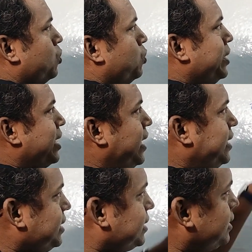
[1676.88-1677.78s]
we write
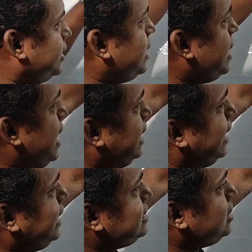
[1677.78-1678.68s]
here
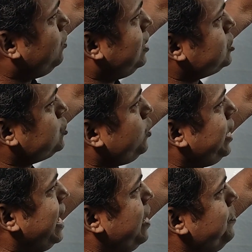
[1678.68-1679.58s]
that is equals to
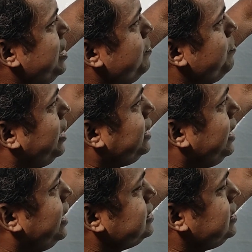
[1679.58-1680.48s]
AB by
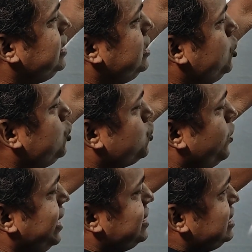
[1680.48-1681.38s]
AC.
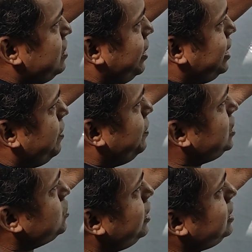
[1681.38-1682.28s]
So AC by AB,
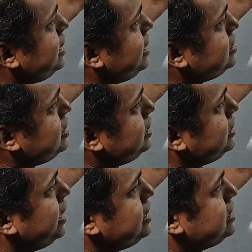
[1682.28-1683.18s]
this one is AC,
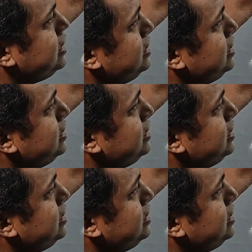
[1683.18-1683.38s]
that is